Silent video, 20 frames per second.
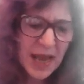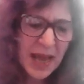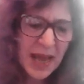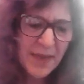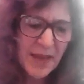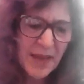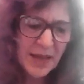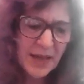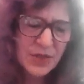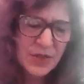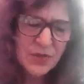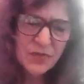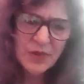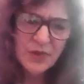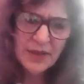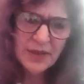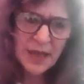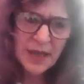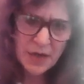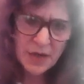and that is
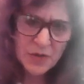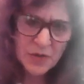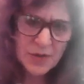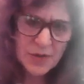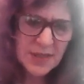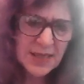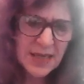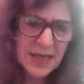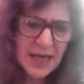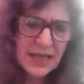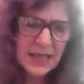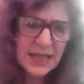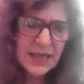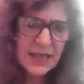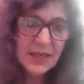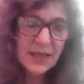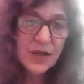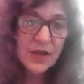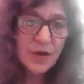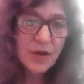really
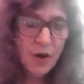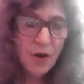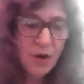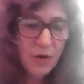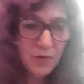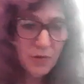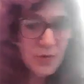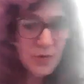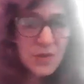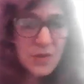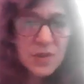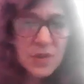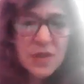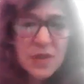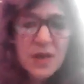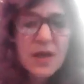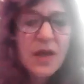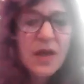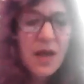understanding the codes,